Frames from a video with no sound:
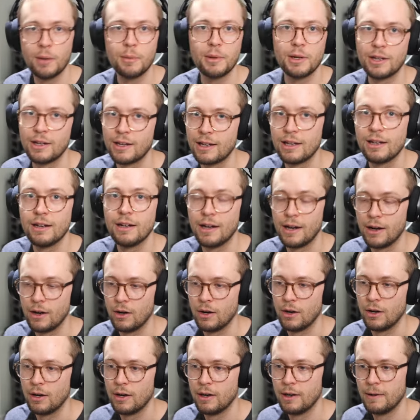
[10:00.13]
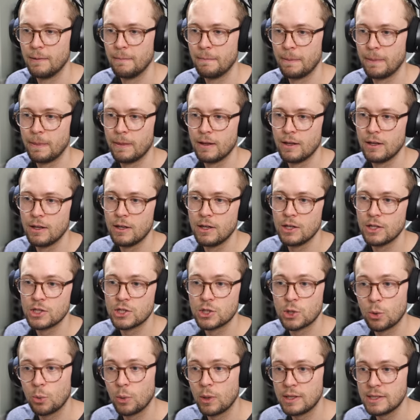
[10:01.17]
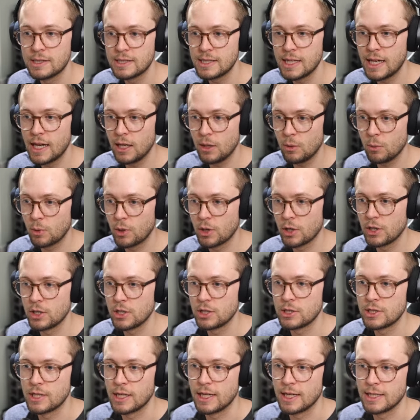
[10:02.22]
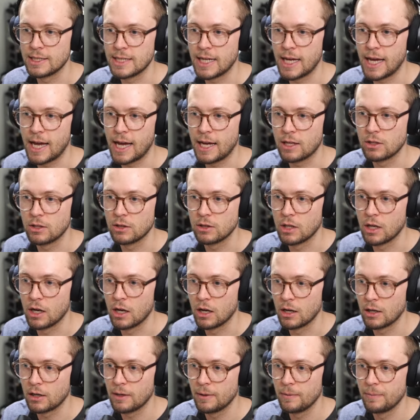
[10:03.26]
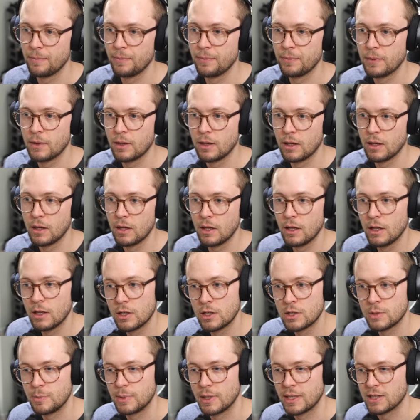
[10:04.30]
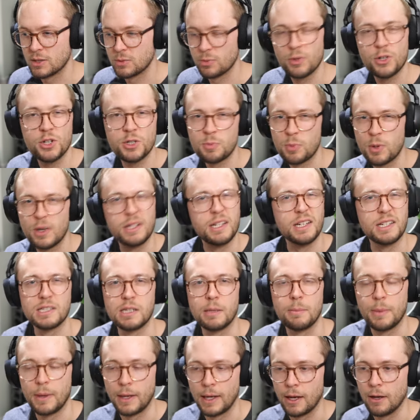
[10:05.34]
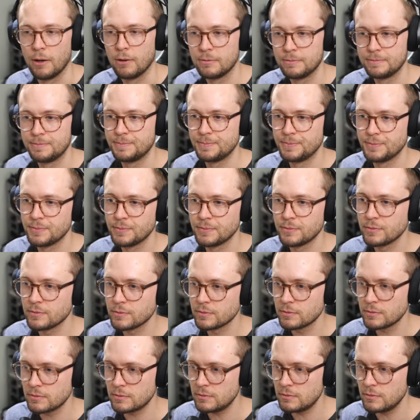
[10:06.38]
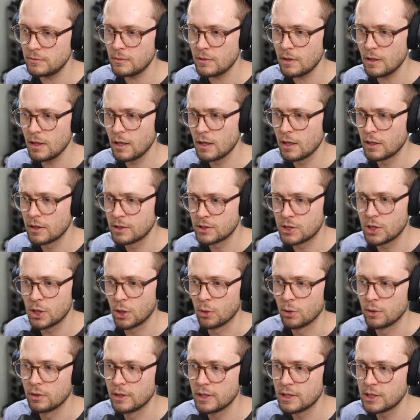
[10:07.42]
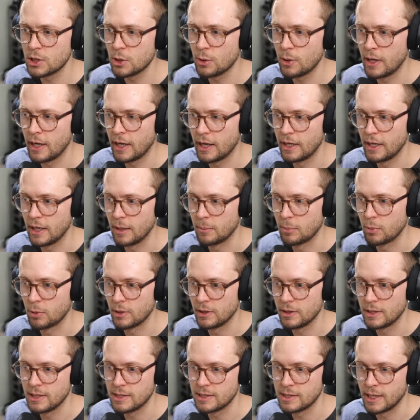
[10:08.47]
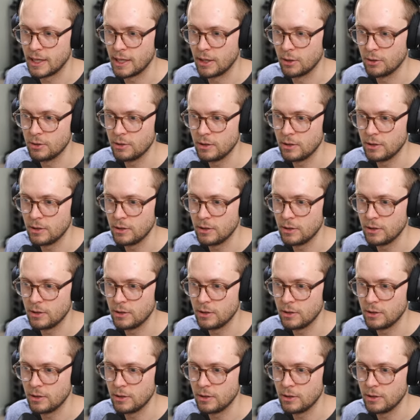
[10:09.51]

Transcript: going to get an error. So instead, we're going to just say attack log because we're just printing something out. So let's go ahead and print this out